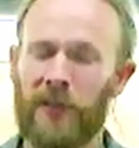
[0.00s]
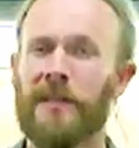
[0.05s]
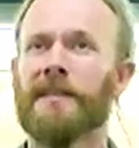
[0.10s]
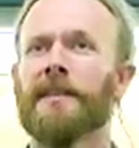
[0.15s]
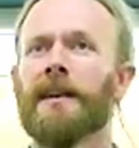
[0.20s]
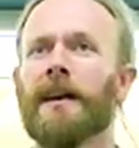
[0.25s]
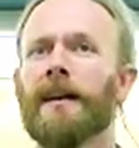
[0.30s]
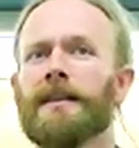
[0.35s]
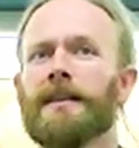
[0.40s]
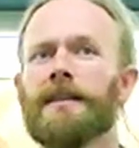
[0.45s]

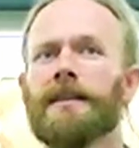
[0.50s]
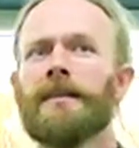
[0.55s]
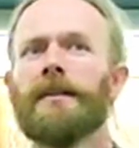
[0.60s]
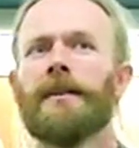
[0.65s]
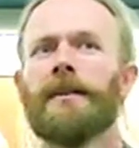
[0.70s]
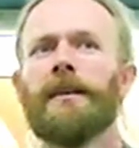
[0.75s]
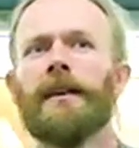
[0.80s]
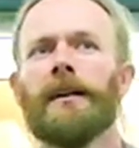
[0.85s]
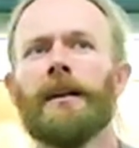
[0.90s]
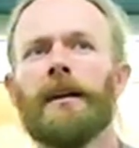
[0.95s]
percent
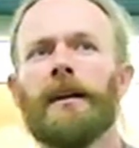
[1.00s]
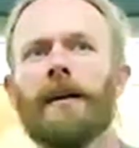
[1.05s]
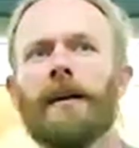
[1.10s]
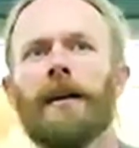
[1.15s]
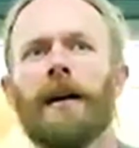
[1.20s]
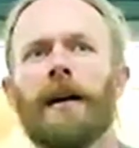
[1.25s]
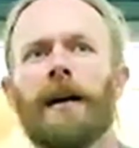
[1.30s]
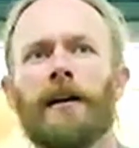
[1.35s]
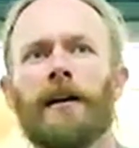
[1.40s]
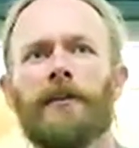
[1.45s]

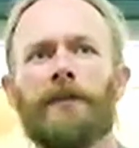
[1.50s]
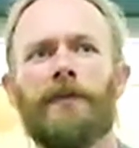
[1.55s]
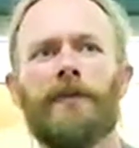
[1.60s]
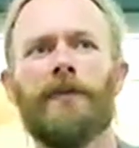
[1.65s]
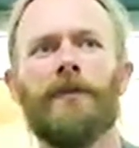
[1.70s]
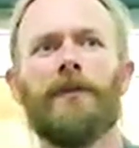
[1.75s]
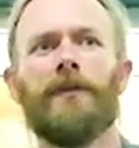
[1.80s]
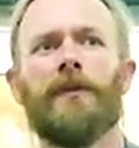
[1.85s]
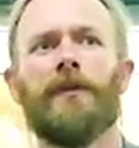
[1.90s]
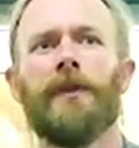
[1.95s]

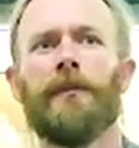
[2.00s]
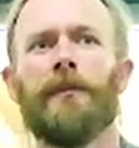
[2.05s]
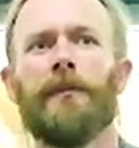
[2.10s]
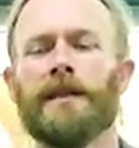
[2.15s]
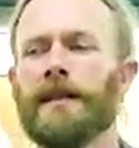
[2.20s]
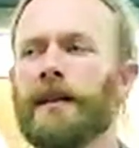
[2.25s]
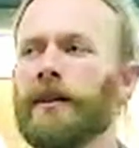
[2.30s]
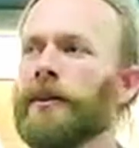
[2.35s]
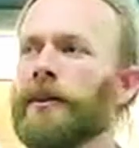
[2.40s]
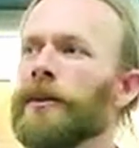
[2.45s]
of the
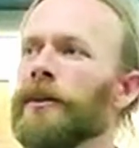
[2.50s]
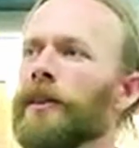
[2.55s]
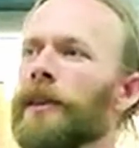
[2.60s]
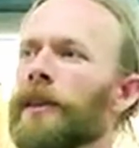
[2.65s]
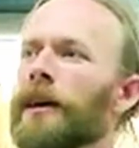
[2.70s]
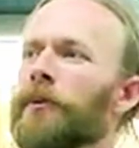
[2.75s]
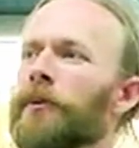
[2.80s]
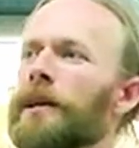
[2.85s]
material that